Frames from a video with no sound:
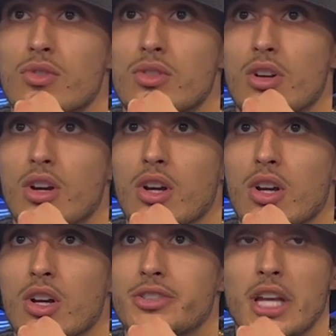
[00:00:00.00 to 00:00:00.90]

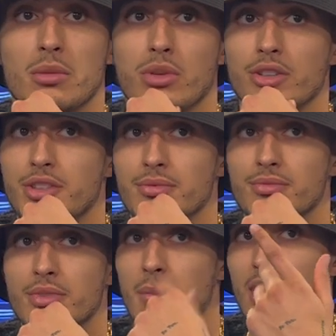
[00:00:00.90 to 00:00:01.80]
Jalen Brunson.
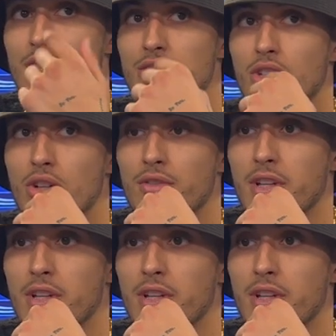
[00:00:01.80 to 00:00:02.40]
I mean, he just took over the